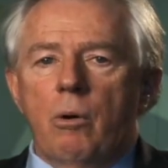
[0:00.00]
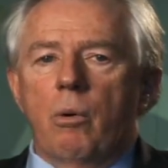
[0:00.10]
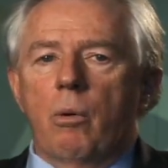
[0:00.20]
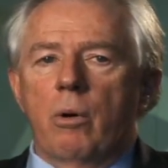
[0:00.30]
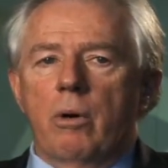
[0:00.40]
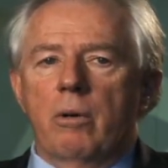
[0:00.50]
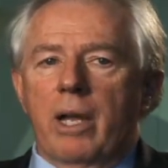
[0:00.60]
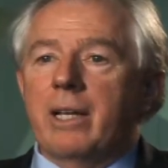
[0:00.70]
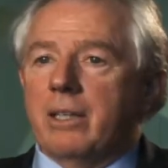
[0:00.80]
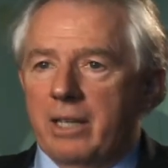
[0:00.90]
or
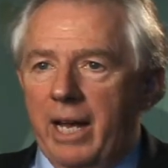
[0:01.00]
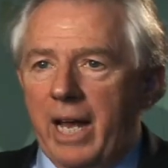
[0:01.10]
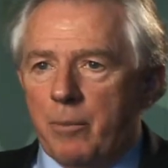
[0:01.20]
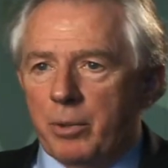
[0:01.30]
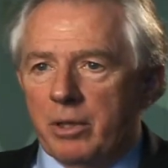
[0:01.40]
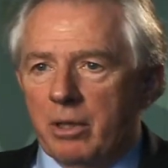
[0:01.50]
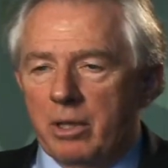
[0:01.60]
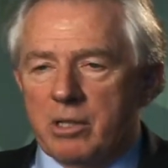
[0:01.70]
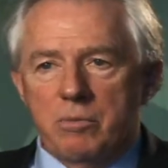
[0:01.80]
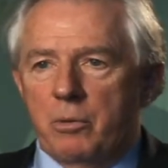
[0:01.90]
likely to happen
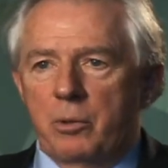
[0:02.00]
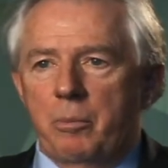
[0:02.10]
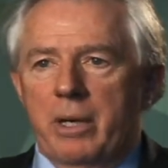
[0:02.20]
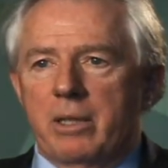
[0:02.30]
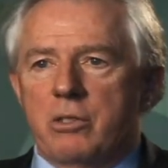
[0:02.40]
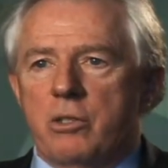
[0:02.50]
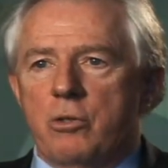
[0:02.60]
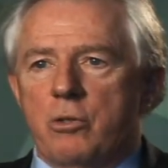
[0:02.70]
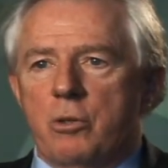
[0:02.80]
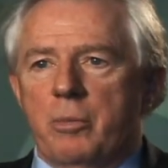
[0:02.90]
unless very bad
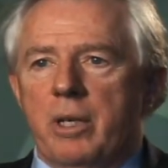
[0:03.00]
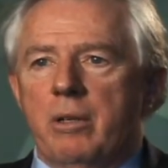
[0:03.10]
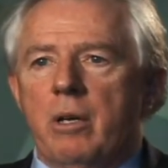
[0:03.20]
decisions are made